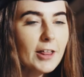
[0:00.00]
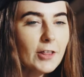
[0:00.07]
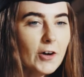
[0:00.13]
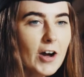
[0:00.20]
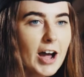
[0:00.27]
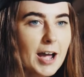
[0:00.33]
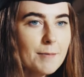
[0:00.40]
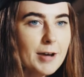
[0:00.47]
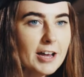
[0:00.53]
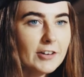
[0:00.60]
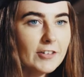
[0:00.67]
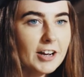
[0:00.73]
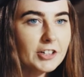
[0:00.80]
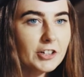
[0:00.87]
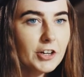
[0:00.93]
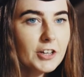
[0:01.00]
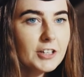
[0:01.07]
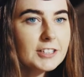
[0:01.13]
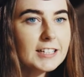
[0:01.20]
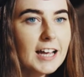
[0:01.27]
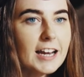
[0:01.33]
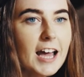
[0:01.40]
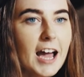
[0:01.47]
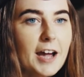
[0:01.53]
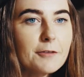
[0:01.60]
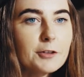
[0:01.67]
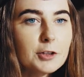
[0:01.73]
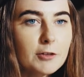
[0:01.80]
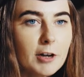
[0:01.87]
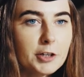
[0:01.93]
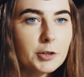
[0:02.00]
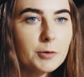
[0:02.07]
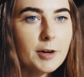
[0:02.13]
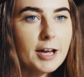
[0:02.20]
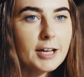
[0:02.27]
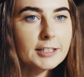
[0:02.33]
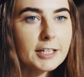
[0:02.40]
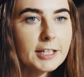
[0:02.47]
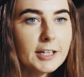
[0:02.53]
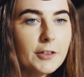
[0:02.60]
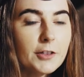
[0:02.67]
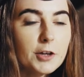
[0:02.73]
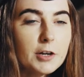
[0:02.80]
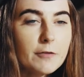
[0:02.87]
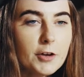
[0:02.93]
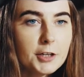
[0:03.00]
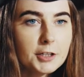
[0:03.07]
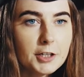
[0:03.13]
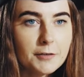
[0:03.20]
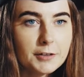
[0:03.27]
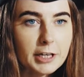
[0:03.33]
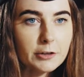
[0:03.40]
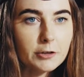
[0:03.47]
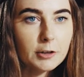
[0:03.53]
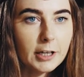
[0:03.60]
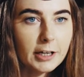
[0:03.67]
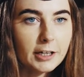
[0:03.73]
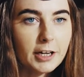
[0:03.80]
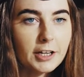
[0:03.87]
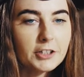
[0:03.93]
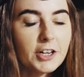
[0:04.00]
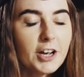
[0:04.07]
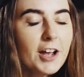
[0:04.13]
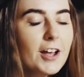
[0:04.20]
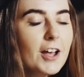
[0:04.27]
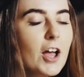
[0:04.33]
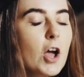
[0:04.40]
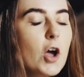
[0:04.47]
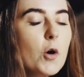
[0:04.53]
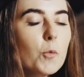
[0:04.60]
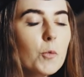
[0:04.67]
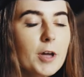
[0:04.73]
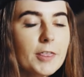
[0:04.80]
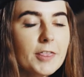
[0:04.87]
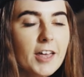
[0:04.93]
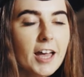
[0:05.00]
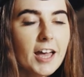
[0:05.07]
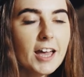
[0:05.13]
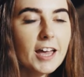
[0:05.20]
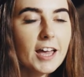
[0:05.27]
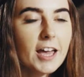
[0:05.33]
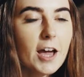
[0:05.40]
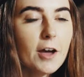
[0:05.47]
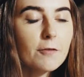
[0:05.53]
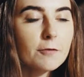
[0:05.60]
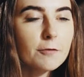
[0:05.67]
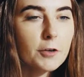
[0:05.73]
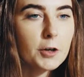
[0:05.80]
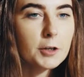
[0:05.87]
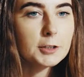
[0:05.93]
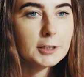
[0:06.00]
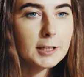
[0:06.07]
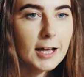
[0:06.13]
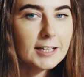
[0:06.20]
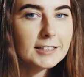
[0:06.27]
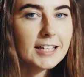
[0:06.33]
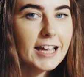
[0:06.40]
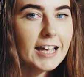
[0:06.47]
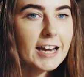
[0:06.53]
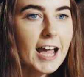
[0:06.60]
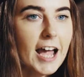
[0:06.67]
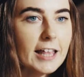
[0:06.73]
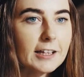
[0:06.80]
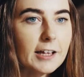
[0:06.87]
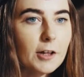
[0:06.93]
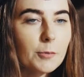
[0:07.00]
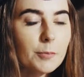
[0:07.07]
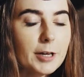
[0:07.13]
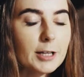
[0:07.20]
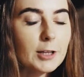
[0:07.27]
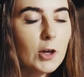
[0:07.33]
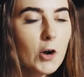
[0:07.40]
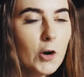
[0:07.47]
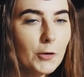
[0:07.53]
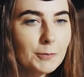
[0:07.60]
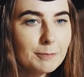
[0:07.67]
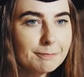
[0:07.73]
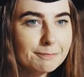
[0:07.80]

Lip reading: Hello, I'm Hannah Ashurst and I've just graduated at the University of Central Lancashire with a first class in LLB Law.